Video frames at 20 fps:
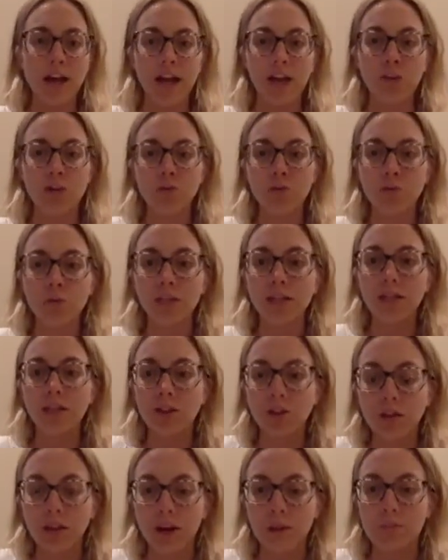you really
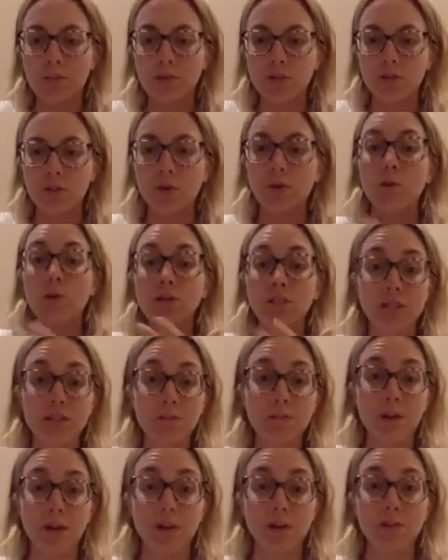look up to. A Course in
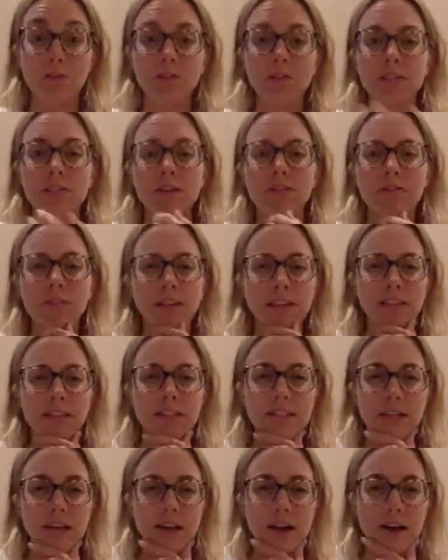Miracles, Stephanie,
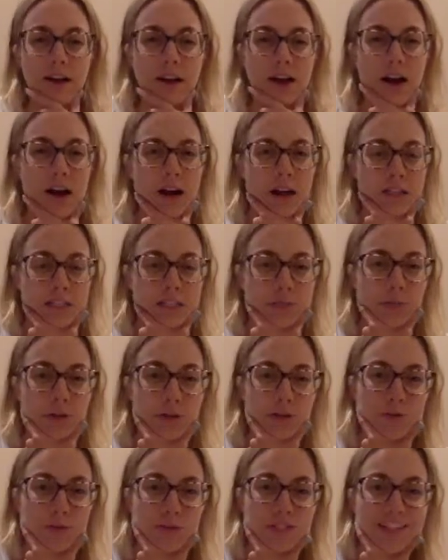is a
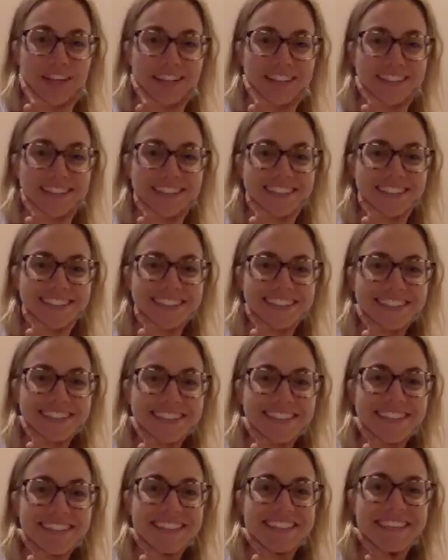spiritual text
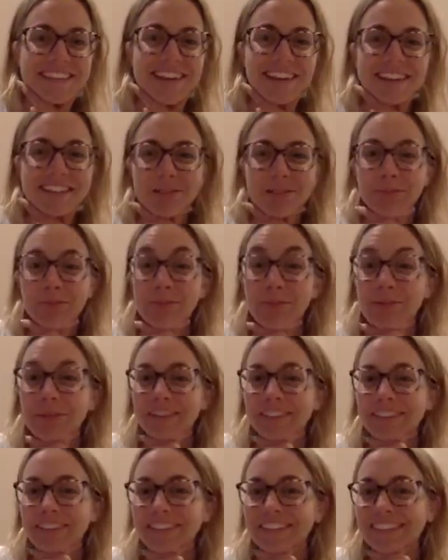that's not super
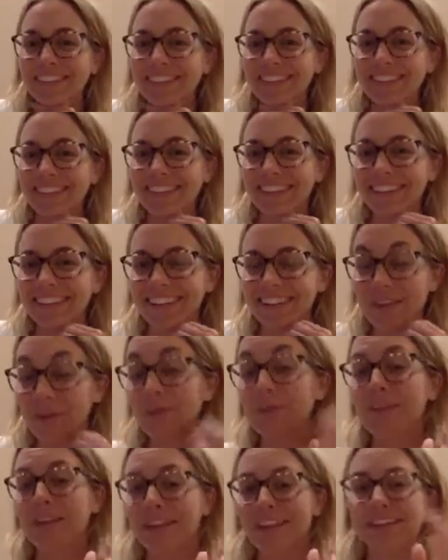well known, I
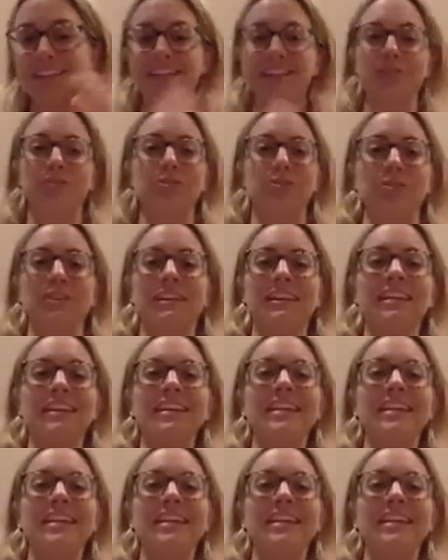don't think, usually.